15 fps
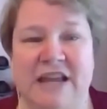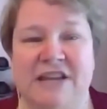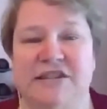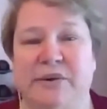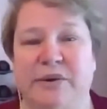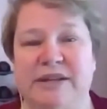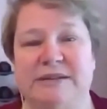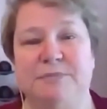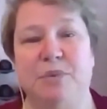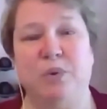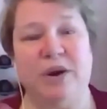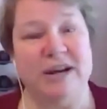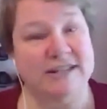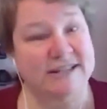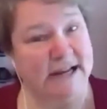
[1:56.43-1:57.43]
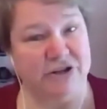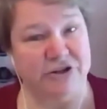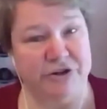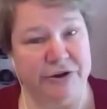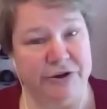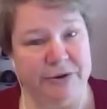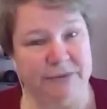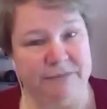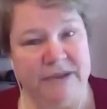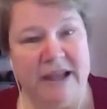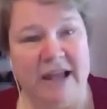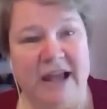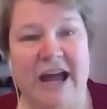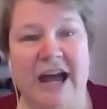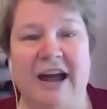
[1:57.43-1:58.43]
So it's more intentional
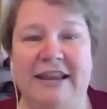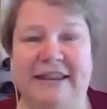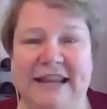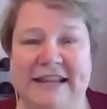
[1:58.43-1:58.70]
and